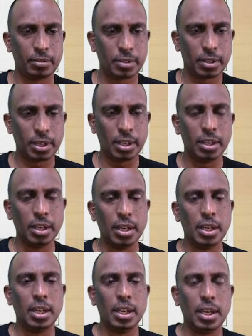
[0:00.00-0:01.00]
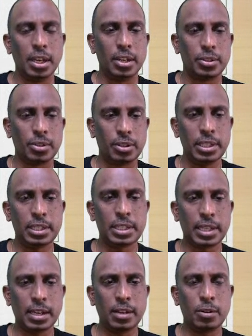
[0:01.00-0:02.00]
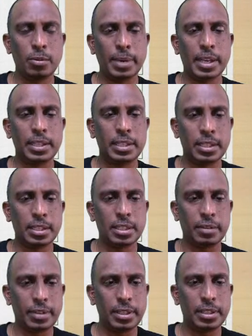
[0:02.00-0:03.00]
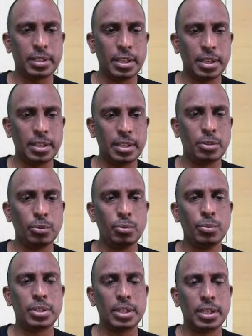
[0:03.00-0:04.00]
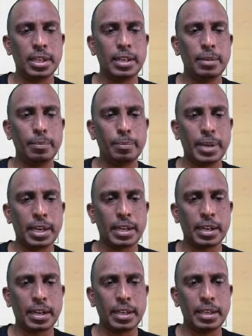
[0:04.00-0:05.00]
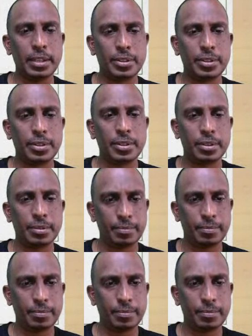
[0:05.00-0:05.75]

Okay. So this Saccharomyces cerevisiae is used in bakeries.